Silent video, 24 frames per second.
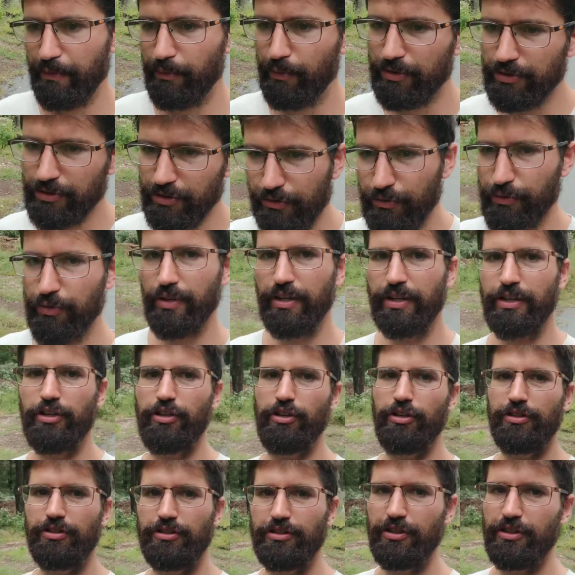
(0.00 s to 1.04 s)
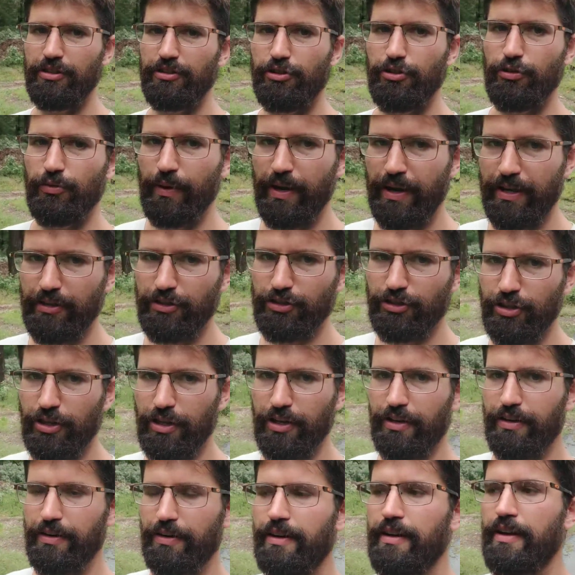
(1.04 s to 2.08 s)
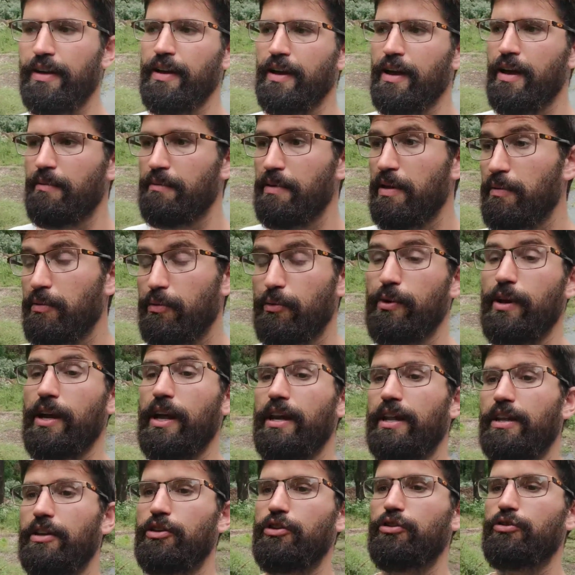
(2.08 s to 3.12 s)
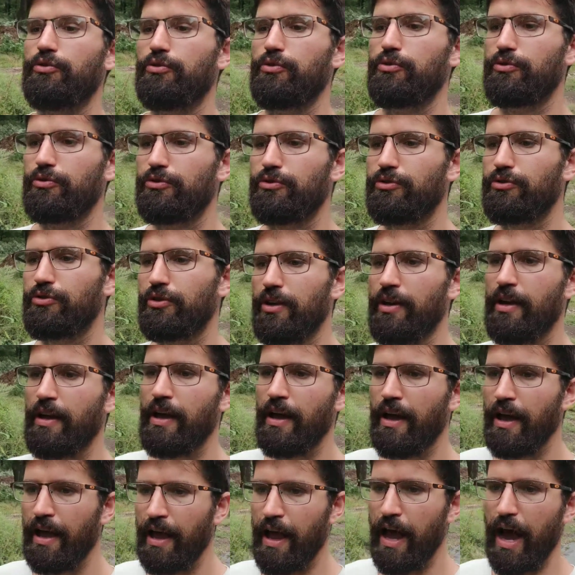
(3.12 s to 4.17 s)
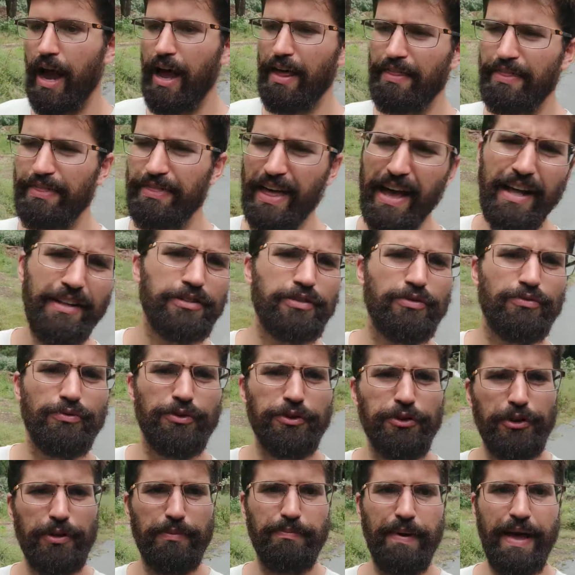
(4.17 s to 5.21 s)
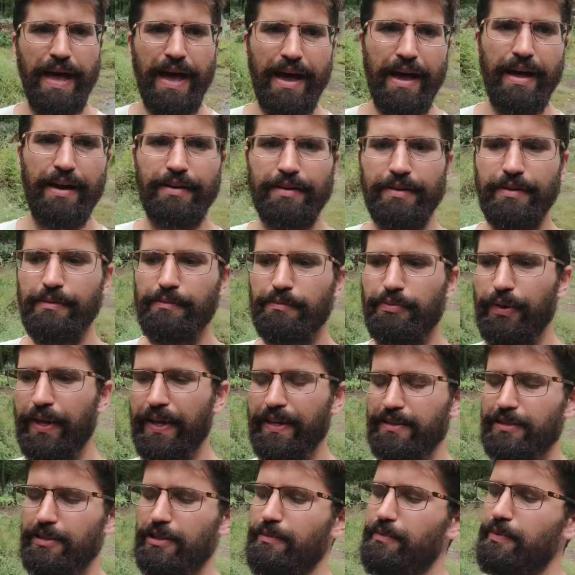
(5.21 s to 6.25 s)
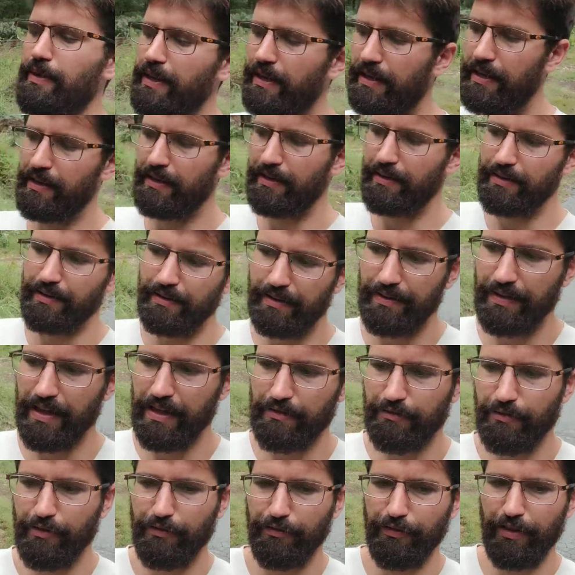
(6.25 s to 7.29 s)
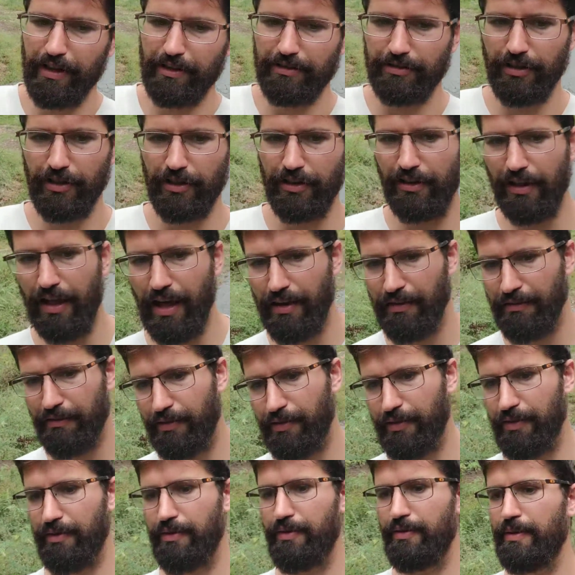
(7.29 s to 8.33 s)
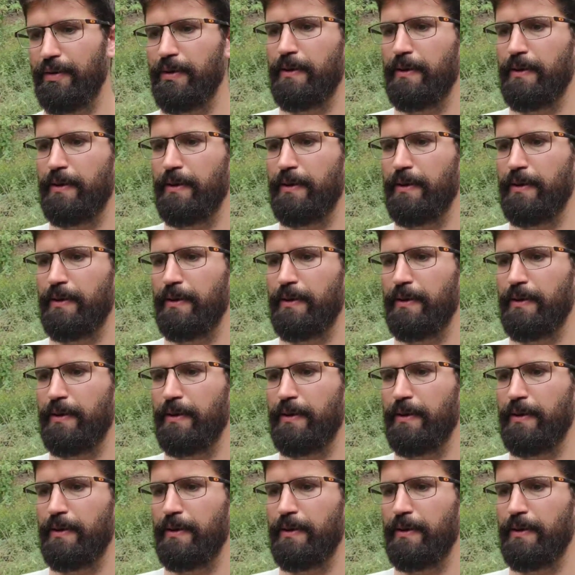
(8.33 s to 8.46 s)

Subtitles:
It wasn't a really good situation. People were getting used, and that's a really bad place to be, and that reflects on a lot of the